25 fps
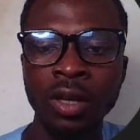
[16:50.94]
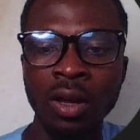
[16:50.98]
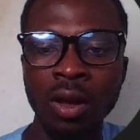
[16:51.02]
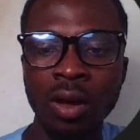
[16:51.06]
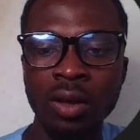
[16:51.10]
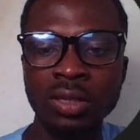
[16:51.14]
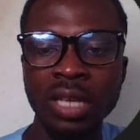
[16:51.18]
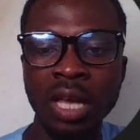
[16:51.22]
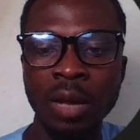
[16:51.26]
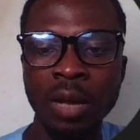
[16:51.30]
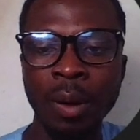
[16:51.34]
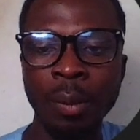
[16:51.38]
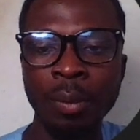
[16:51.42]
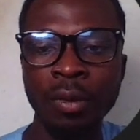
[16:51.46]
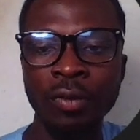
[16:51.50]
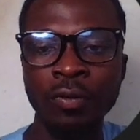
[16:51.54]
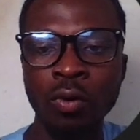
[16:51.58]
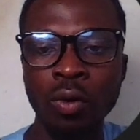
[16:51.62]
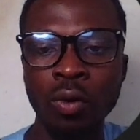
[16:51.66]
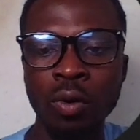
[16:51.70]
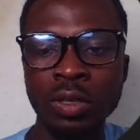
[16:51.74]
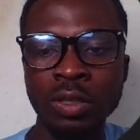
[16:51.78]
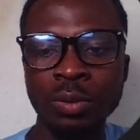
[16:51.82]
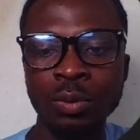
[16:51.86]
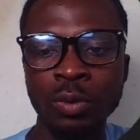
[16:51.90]
I'll say I'm a
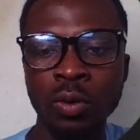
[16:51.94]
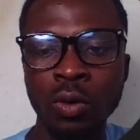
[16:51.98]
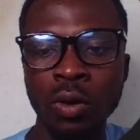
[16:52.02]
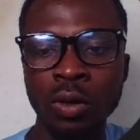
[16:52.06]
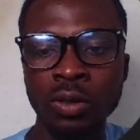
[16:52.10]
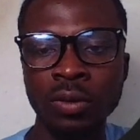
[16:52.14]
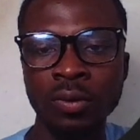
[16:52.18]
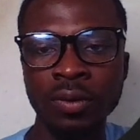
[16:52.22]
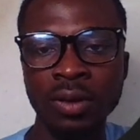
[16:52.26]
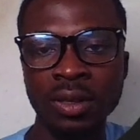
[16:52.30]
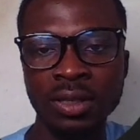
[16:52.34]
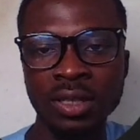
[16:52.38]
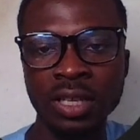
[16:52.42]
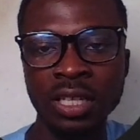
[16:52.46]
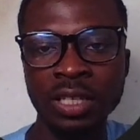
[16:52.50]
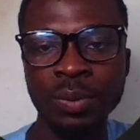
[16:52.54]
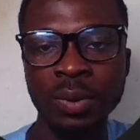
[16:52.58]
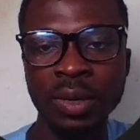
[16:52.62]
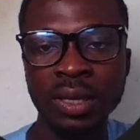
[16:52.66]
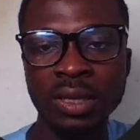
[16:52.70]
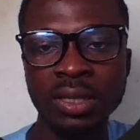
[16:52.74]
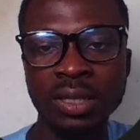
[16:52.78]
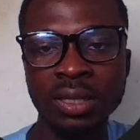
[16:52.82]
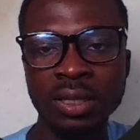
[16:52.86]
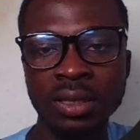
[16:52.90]
false because of the
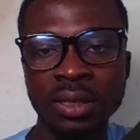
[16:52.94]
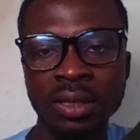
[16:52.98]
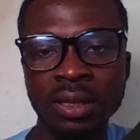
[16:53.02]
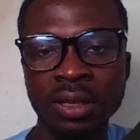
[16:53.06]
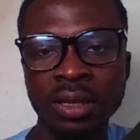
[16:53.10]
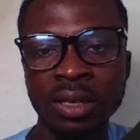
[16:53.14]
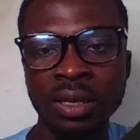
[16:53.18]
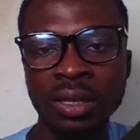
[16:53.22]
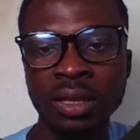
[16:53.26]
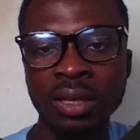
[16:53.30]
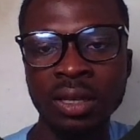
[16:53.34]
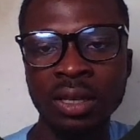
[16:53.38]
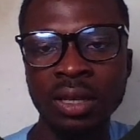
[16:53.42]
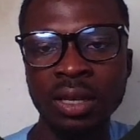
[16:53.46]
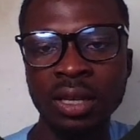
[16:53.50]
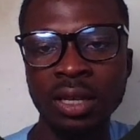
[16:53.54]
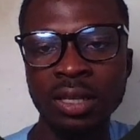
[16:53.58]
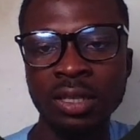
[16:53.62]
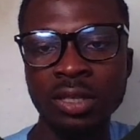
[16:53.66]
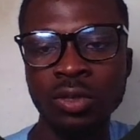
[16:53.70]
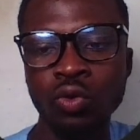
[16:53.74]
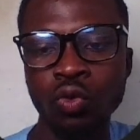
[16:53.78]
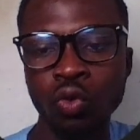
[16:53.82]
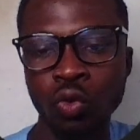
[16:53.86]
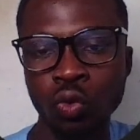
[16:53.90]
statement
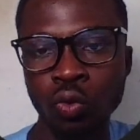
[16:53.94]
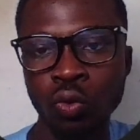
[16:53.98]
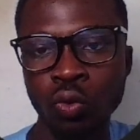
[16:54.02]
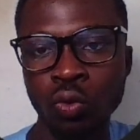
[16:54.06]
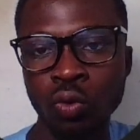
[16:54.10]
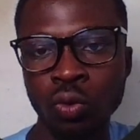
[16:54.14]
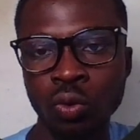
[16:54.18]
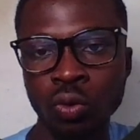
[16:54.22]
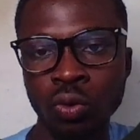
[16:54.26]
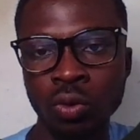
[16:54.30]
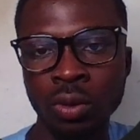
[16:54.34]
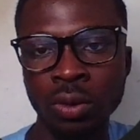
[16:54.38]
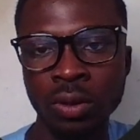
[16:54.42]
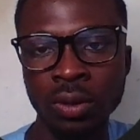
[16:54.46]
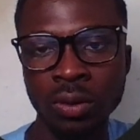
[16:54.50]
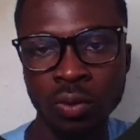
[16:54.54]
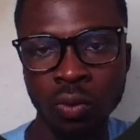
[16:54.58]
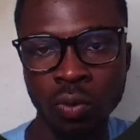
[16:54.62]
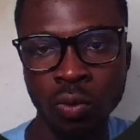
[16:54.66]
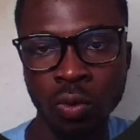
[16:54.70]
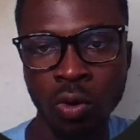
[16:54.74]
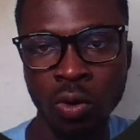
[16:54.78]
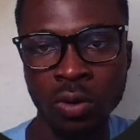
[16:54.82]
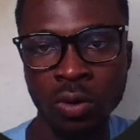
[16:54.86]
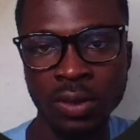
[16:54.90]
is true,
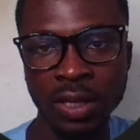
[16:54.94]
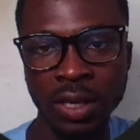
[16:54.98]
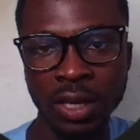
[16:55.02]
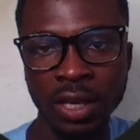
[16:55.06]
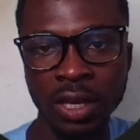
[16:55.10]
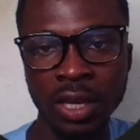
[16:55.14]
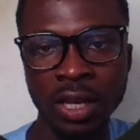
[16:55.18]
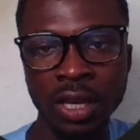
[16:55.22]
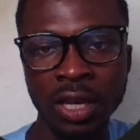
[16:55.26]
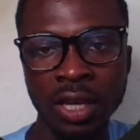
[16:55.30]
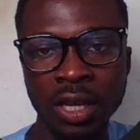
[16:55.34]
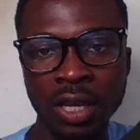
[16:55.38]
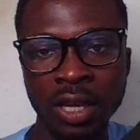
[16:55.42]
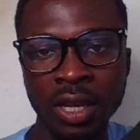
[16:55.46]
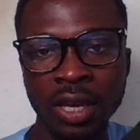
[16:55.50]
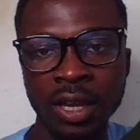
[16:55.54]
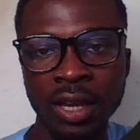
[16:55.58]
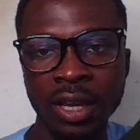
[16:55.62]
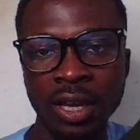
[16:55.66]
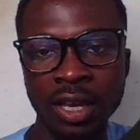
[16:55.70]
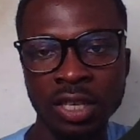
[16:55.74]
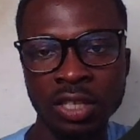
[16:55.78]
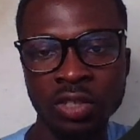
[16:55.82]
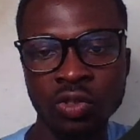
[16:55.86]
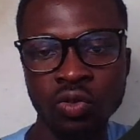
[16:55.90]
because A
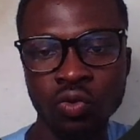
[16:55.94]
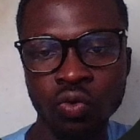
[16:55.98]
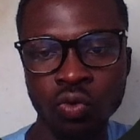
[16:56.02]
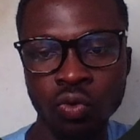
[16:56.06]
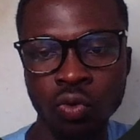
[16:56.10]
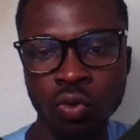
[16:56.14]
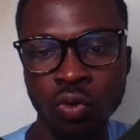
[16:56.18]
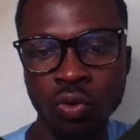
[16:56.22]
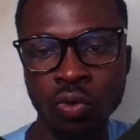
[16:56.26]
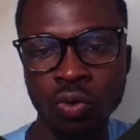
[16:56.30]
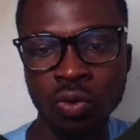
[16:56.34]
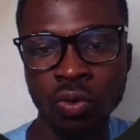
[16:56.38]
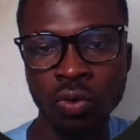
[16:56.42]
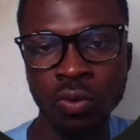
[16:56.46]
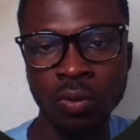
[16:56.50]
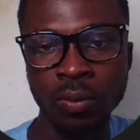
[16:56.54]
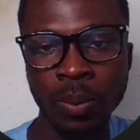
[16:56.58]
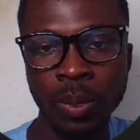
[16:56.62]
is true.